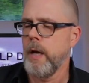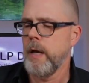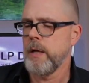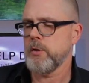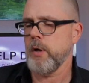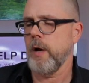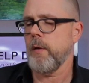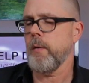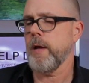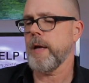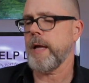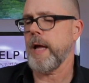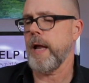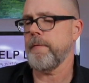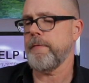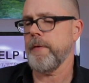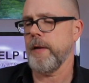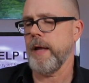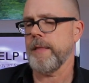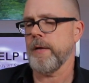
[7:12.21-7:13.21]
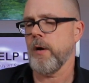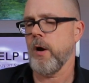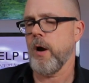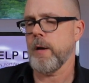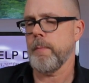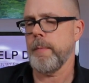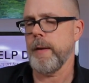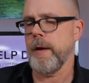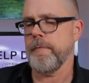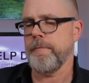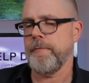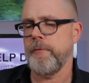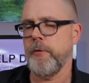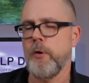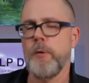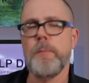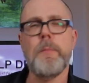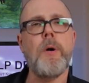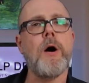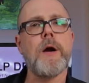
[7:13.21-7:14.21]
So I really kind of feel like there ought to be a
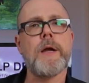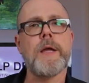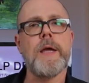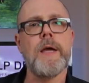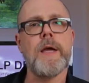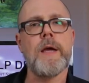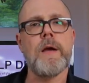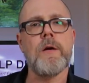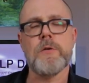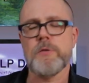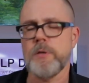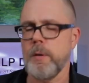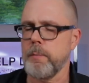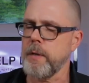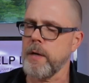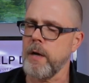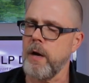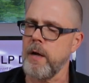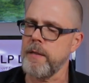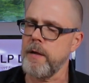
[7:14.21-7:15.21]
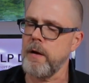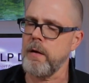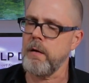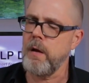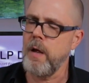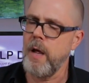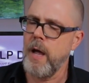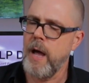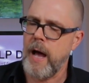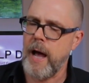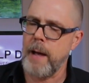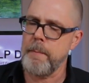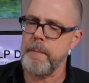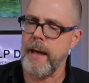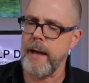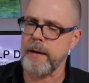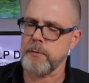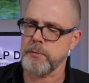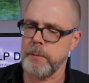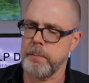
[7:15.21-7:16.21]
full marking or something on there. I
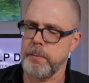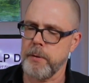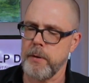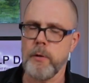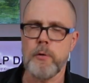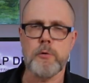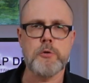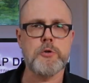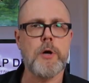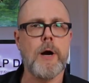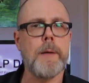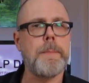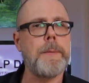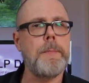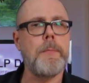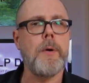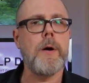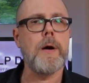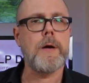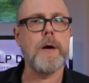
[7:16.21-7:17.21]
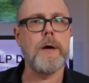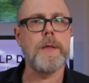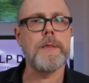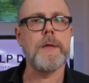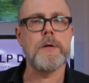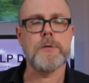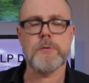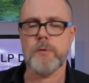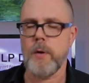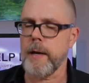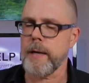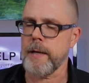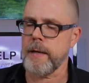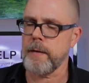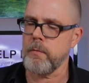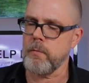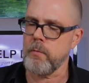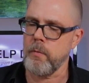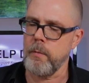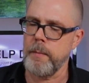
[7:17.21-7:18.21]
may actually put a little Sharpie mark on there so I
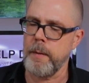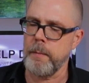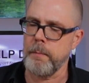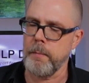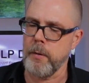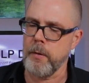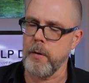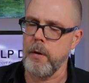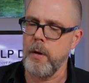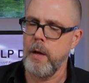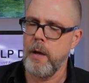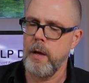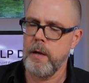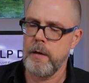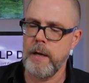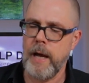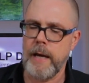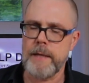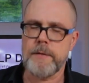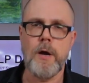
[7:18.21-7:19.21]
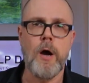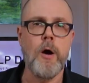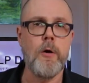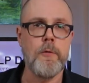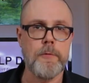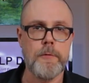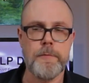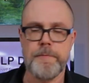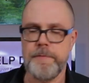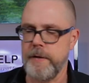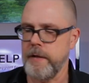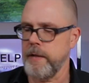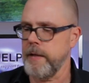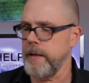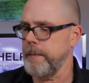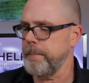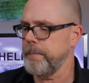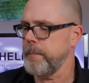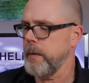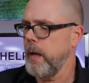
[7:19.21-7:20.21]
can remember not to overfill
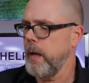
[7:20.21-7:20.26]
it.